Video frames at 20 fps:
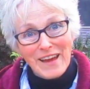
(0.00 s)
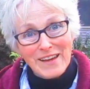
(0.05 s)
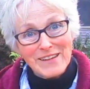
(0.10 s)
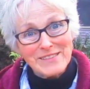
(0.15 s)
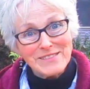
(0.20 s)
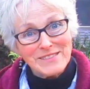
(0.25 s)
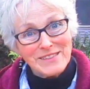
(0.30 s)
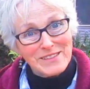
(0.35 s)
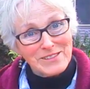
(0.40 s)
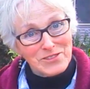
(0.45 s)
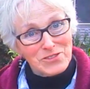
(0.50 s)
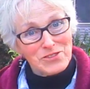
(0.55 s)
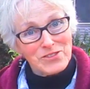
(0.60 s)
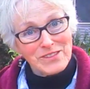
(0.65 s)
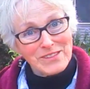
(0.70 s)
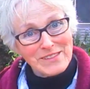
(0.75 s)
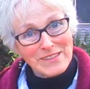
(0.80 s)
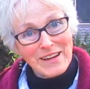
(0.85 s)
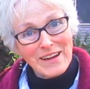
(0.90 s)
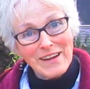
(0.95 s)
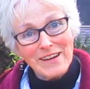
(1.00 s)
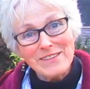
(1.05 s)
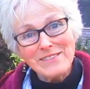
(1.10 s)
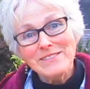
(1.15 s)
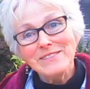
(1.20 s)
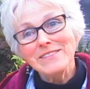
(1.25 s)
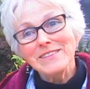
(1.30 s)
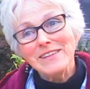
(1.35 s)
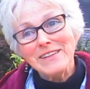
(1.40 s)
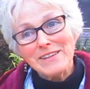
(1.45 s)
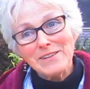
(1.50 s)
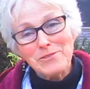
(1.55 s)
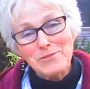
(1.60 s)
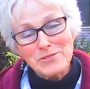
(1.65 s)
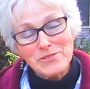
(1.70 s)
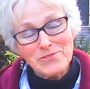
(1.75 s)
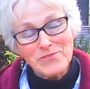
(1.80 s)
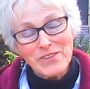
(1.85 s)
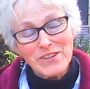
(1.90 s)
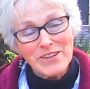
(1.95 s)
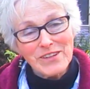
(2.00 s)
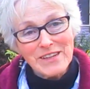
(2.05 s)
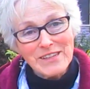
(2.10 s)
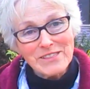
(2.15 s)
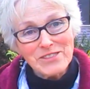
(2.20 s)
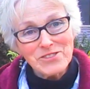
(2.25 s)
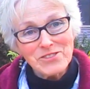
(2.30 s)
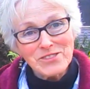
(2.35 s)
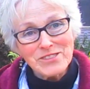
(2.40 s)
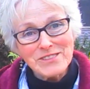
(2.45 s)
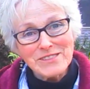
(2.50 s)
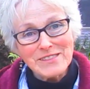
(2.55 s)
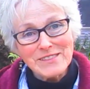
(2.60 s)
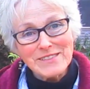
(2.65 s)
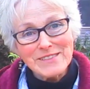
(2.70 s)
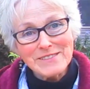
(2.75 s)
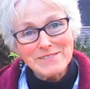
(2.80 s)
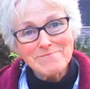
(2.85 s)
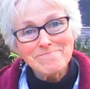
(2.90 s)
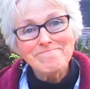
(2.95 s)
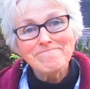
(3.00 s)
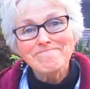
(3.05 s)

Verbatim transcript: as they took it down, it was very interesting.